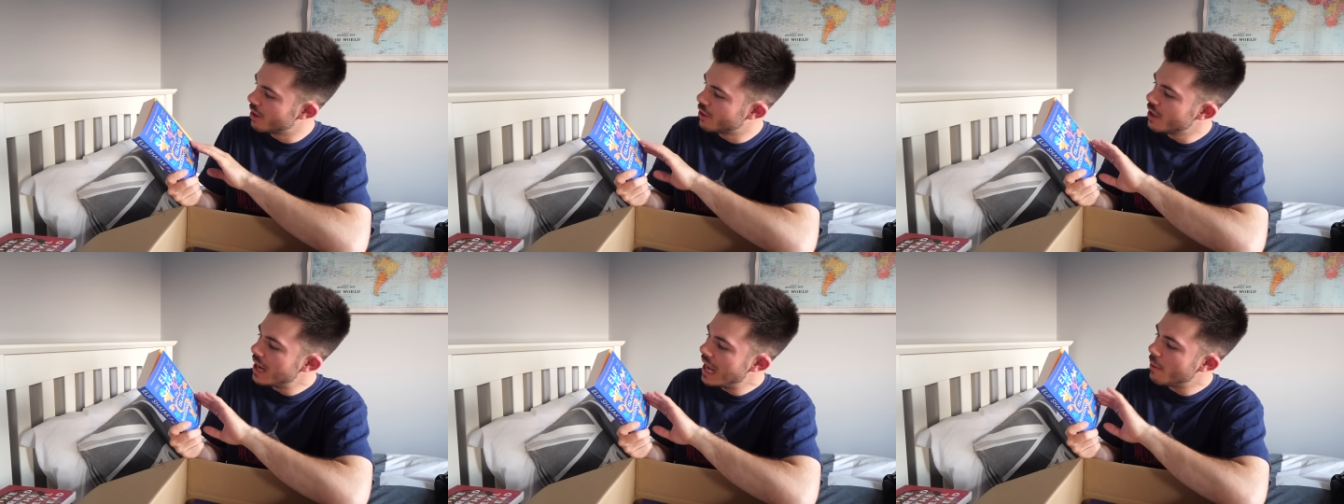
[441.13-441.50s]
I
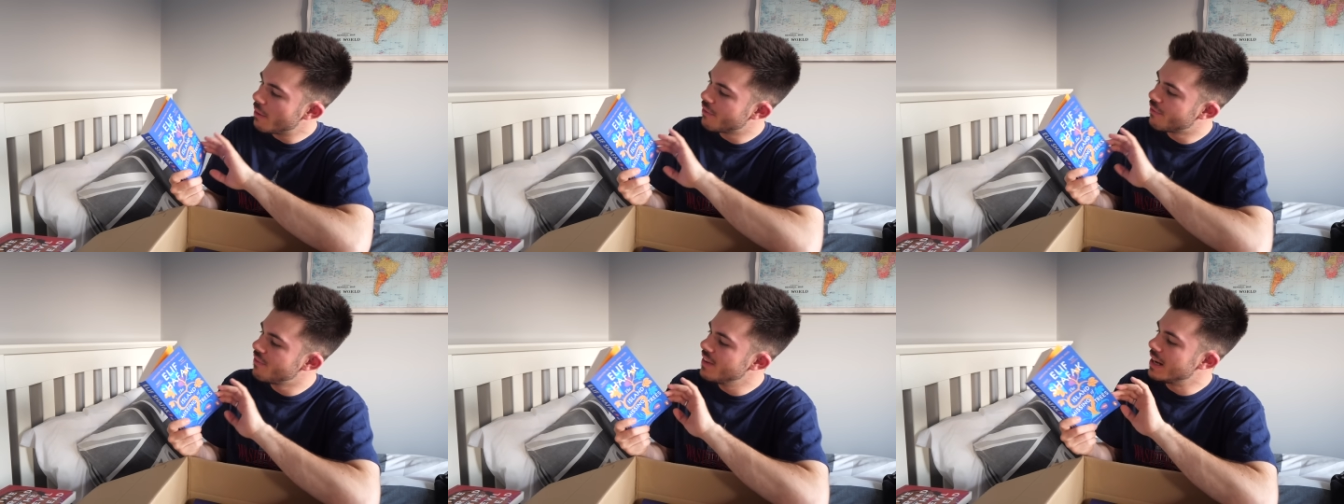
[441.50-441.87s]
don't know how I
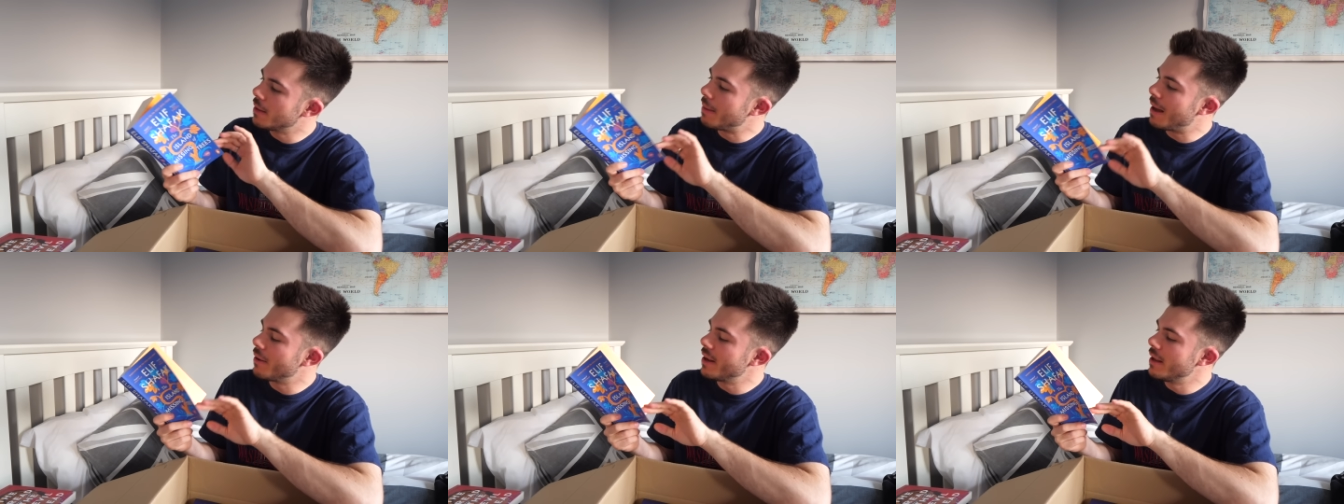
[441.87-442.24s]
feel
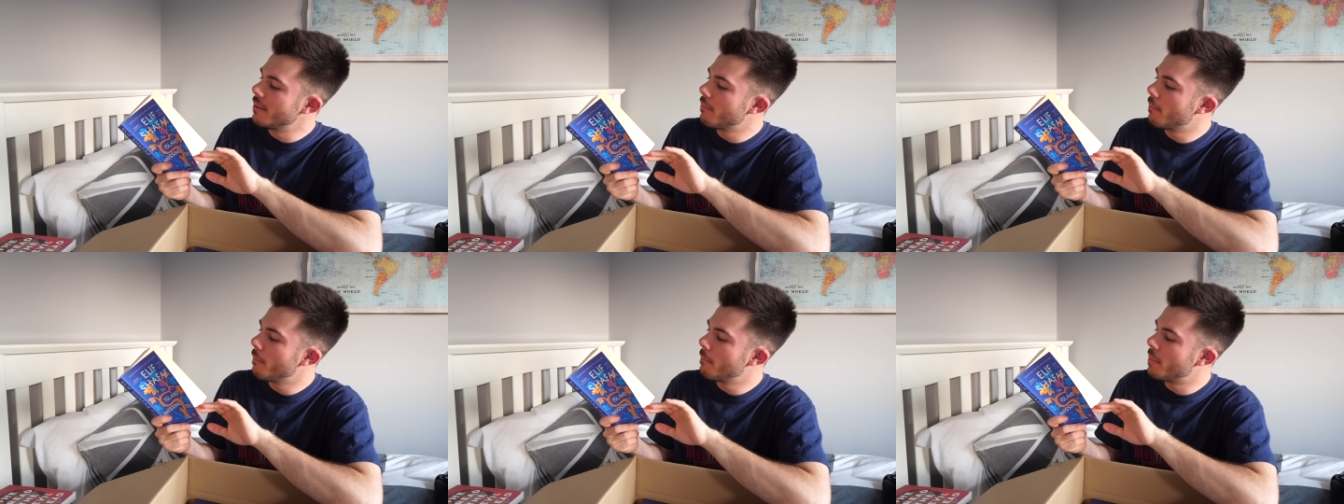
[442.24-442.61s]
about
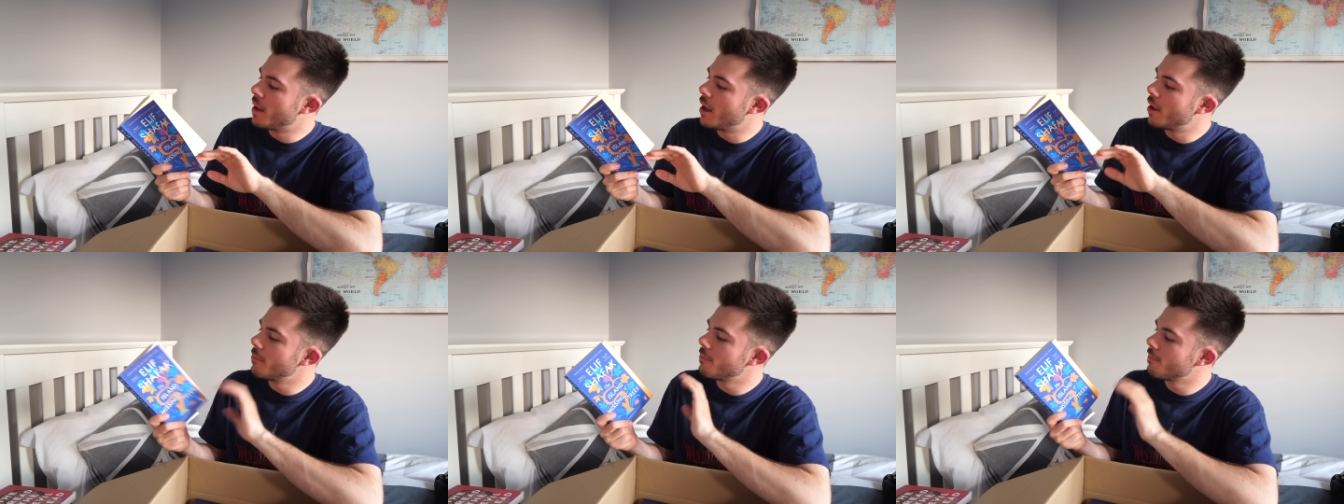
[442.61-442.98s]
it,
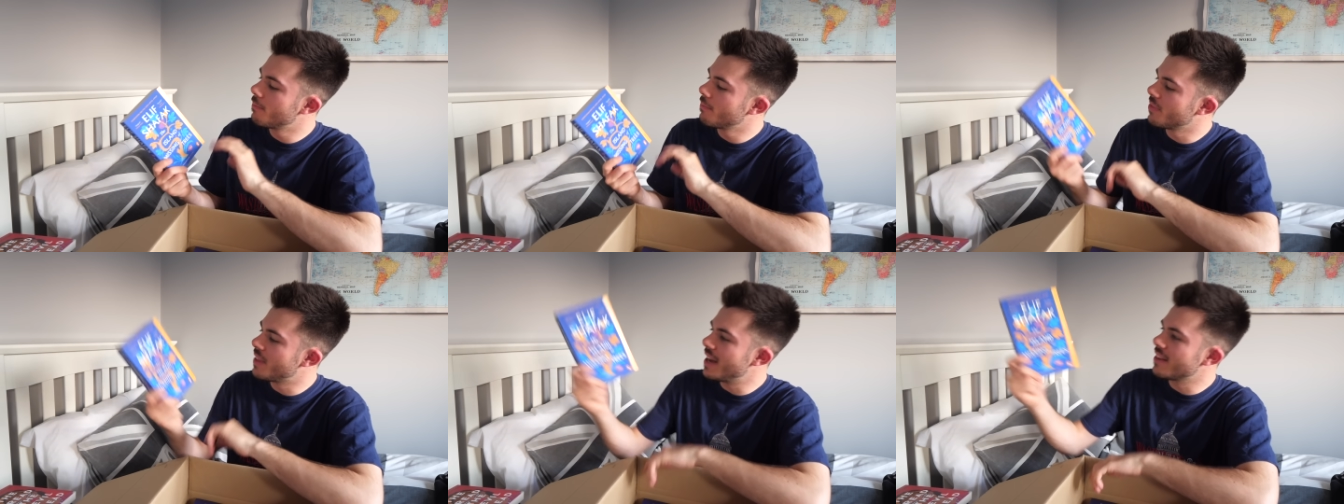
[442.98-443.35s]
but
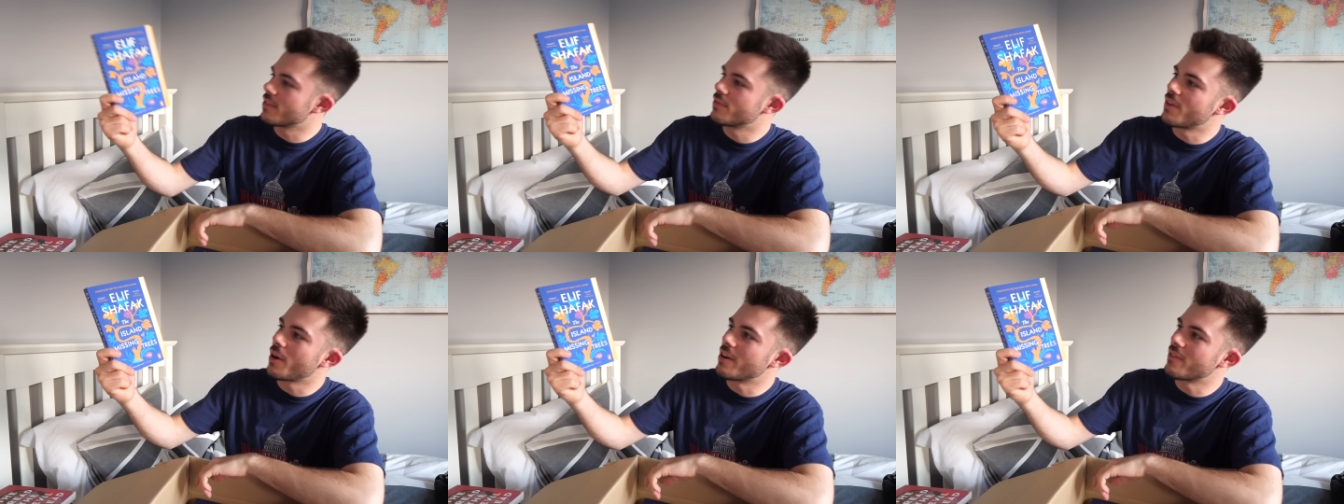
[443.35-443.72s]
that is
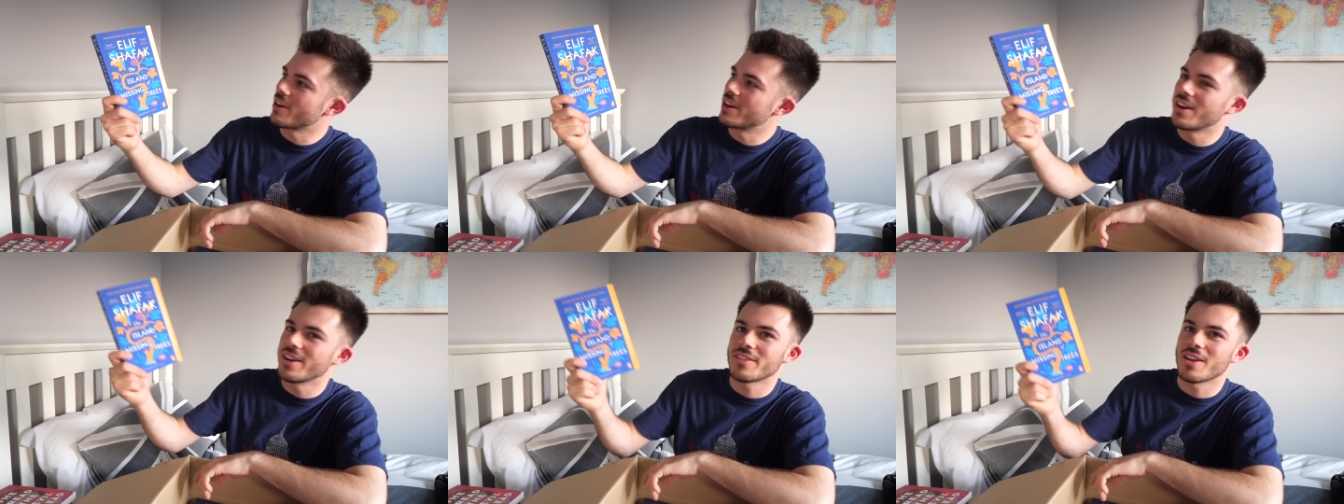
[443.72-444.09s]
a very, very nice